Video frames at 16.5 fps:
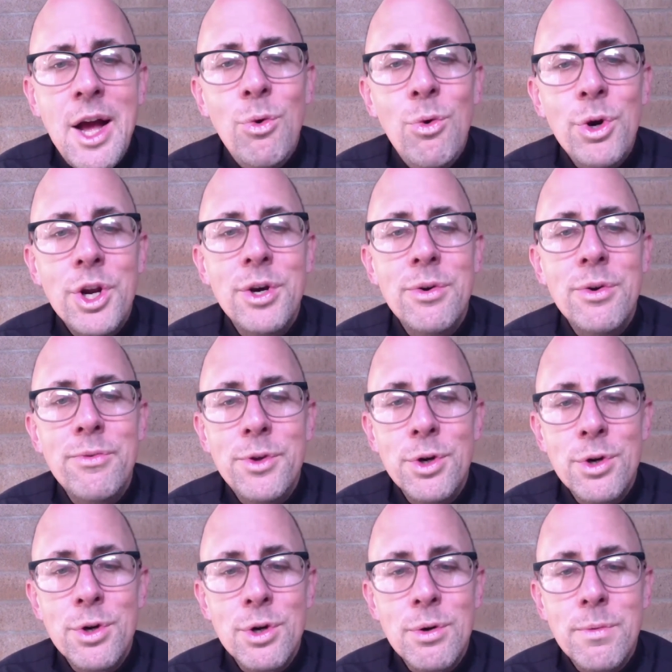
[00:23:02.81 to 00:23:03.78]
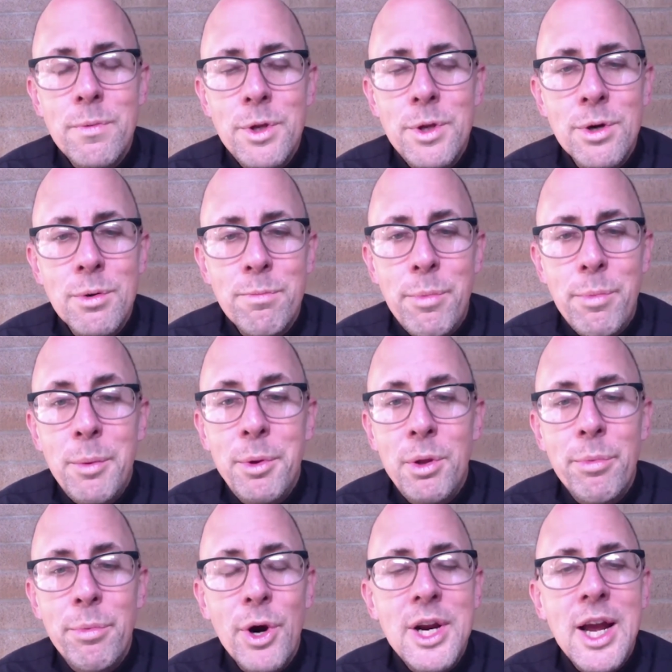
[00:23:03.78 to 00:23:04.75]
out of your
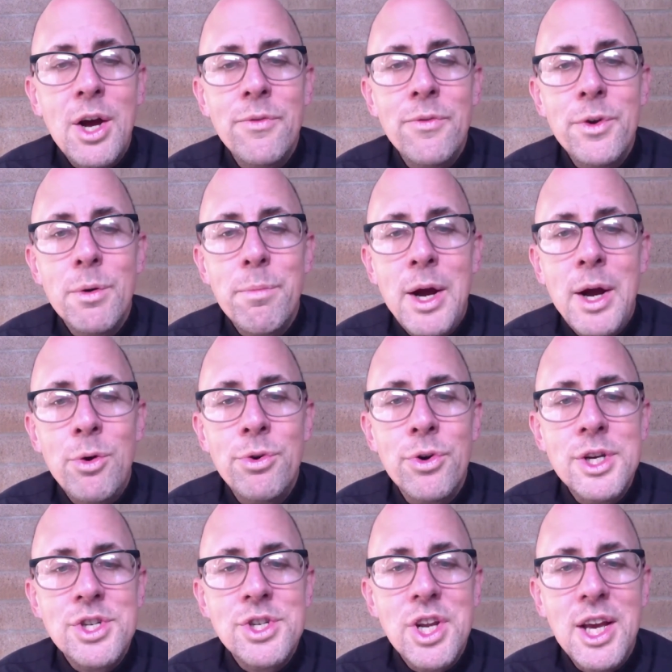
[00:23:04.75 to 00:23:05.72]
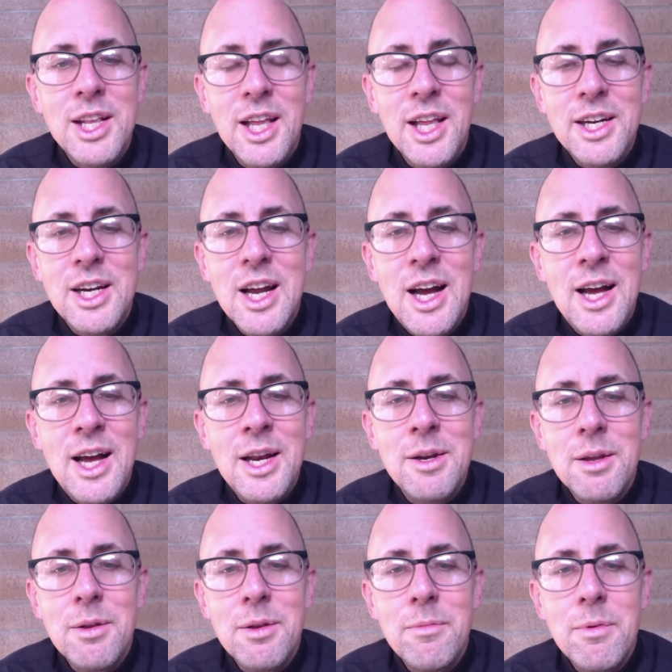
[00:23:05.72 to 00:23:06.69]
bubble, break out of your boundaries, and let
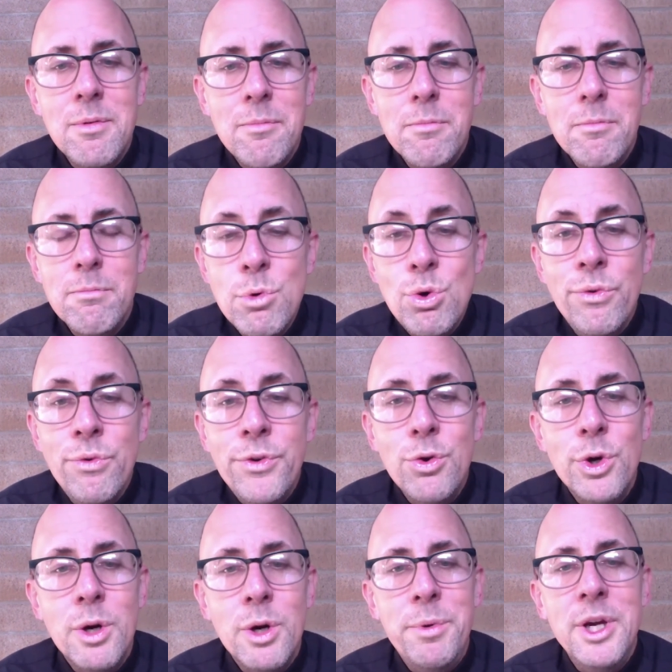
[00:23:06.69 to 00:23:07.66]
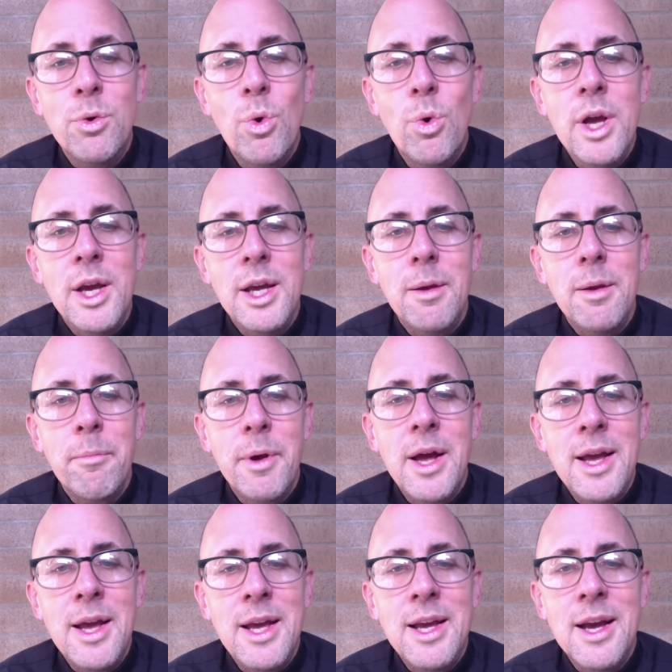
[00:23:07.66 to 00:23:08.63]
God move you in a big way
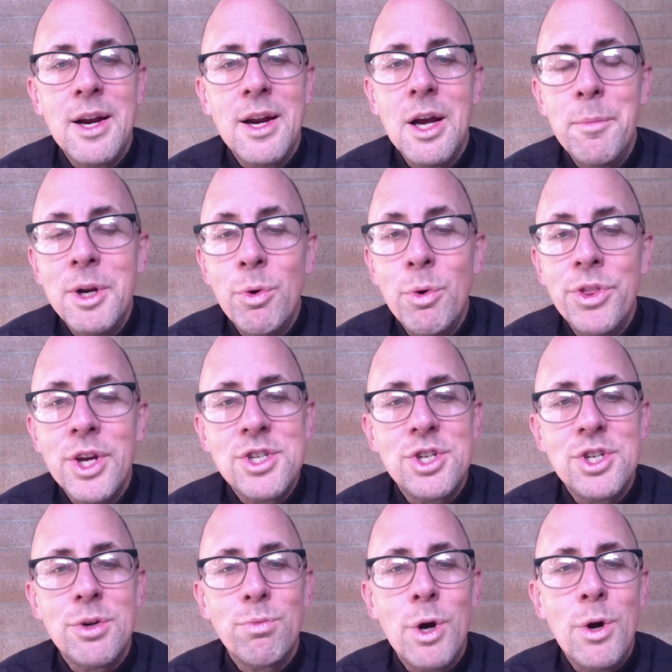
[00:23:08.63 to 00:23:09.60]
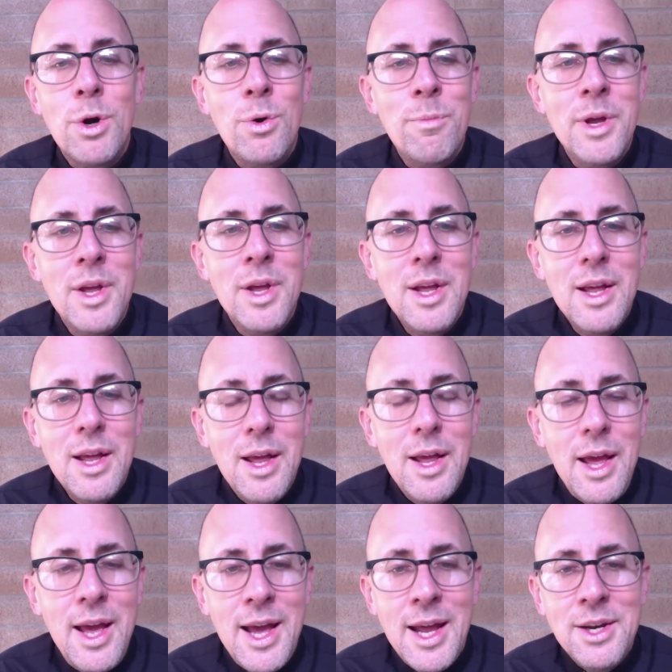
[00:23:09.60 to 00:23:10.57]
by coming with us to Rome
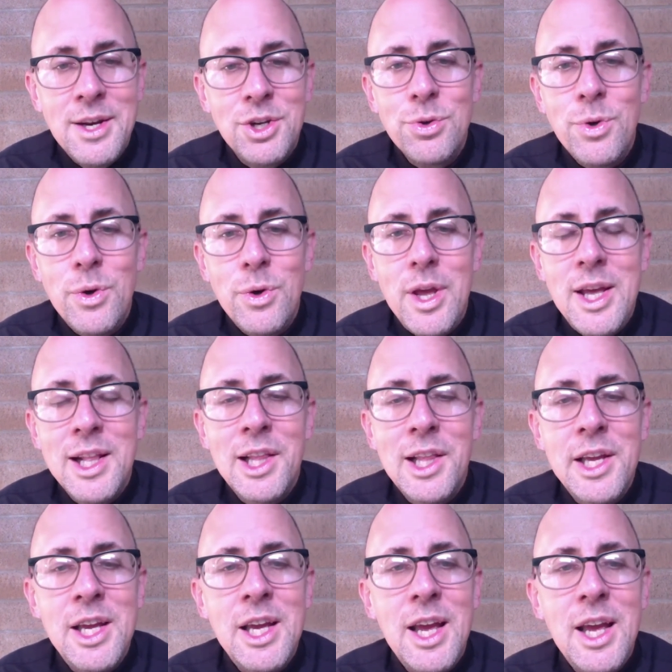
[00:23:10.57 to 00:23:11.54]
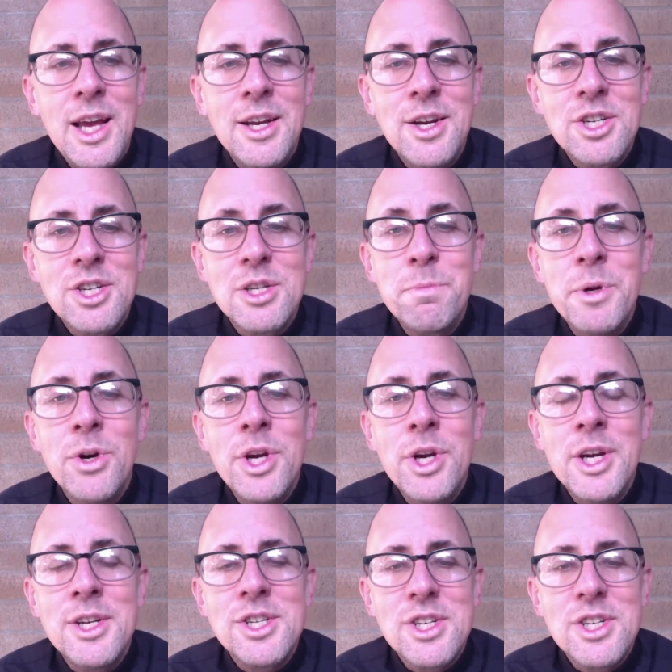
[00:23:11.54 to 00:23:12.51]
and to Italy and
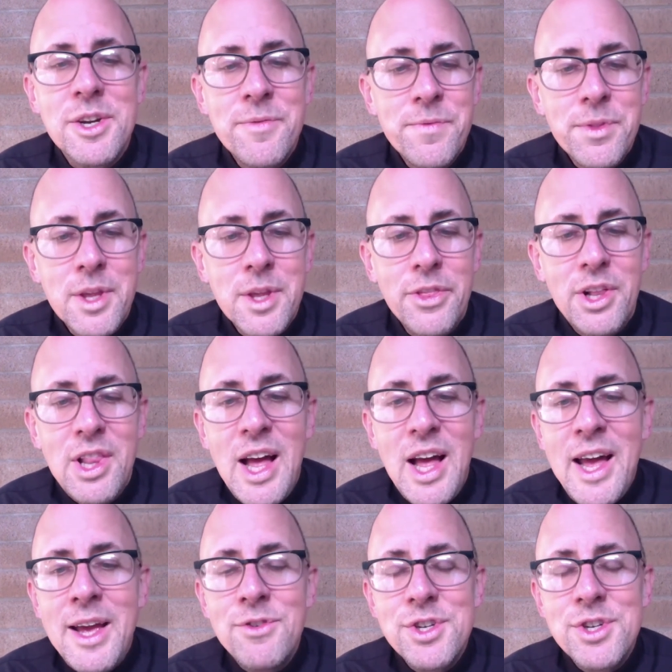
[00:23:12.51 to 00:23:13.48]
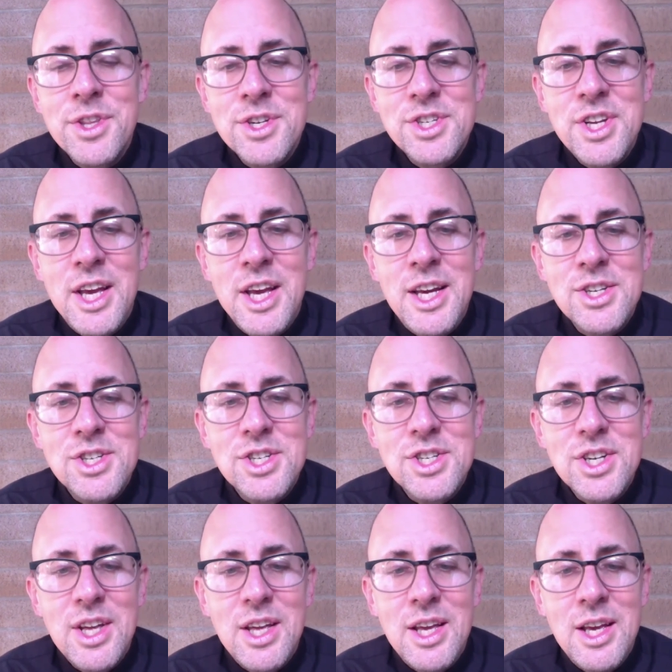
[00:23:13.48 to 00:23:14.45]
experience the lives of the
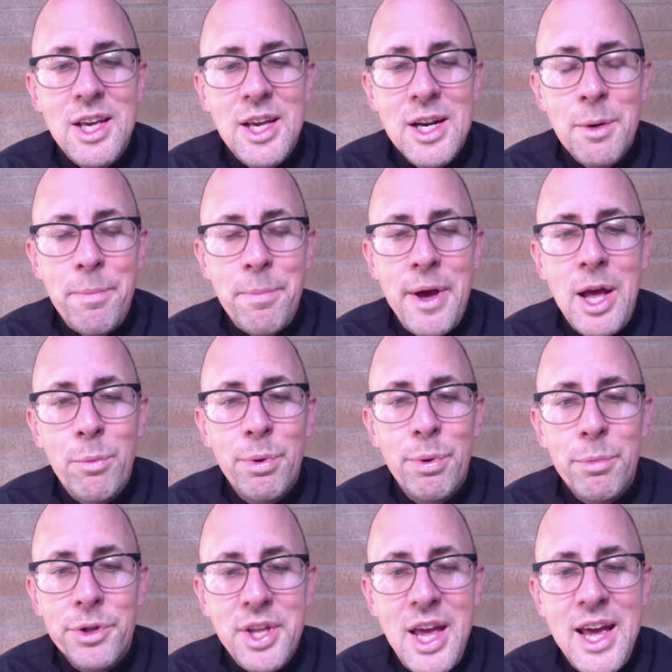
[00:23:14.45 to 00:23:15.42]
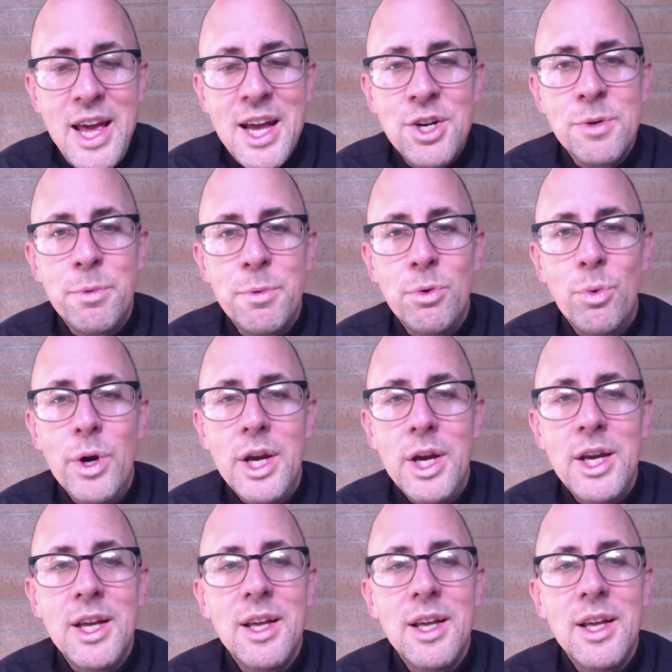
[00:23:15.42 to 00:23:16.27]
saints in a palpable, tangible way.